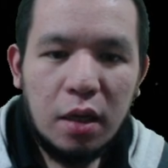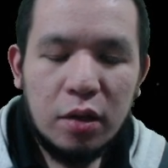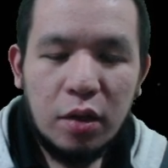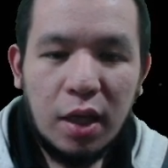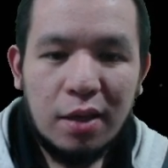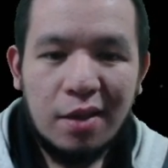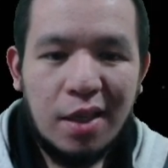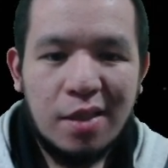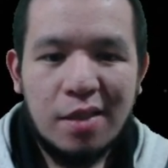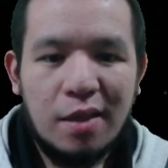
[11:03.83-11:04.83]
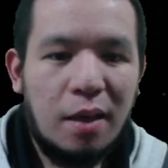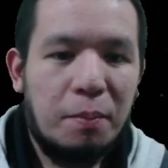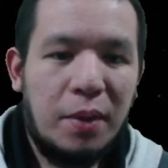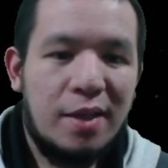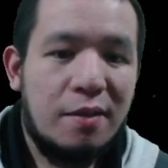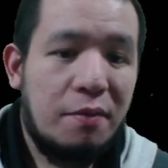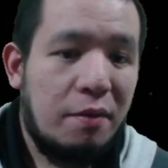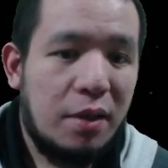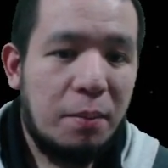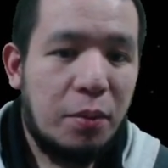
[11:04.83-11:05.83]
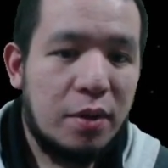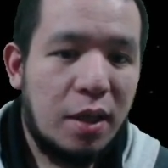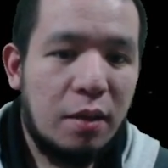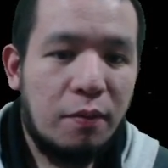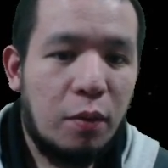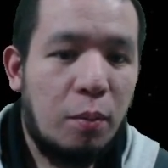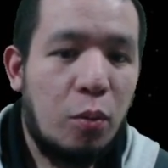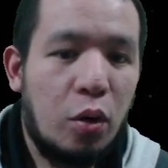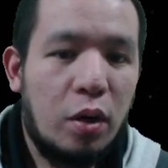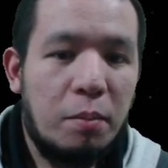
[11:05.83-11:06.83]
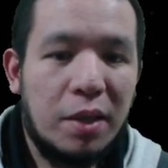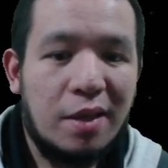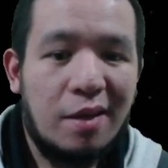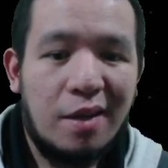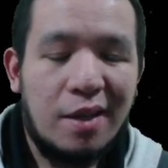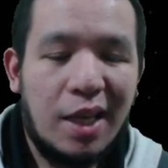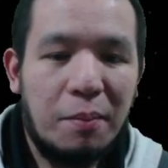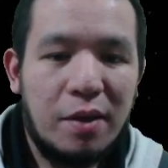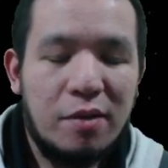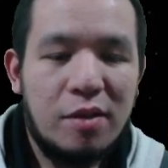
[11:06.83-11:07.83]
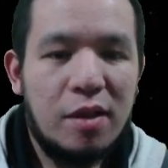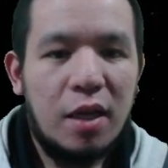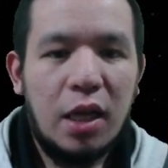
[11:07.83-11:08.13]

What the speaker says: to get this plus 50% for more material damage.